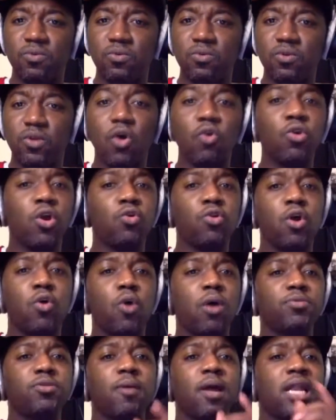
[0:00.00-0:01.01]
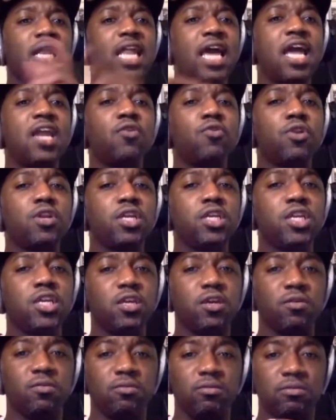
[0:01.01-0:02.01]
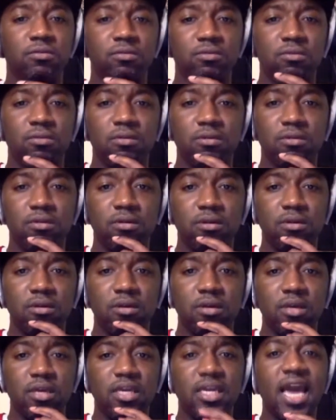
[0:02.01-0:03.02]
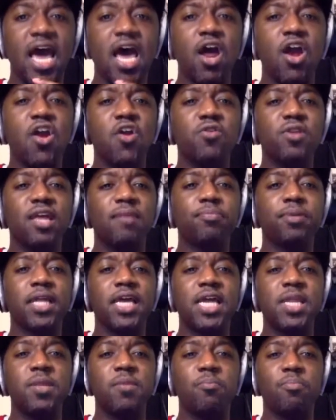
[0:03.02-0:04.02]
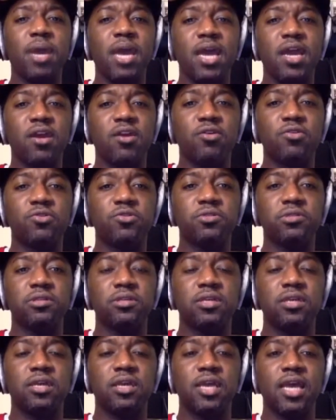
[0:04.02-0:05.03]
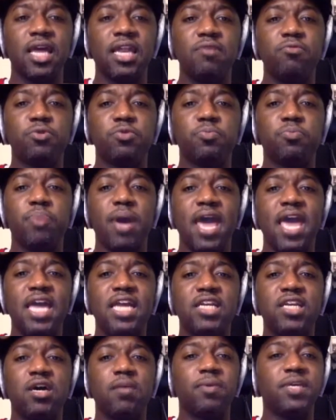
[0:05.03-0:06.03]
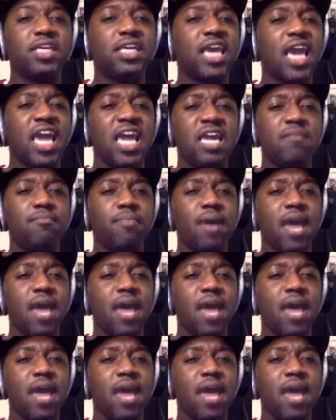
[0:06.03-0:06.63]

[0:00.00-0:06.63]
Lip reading: No. I'm talking about later in the year. He got hurt and they played the Bears and he was banged up. He came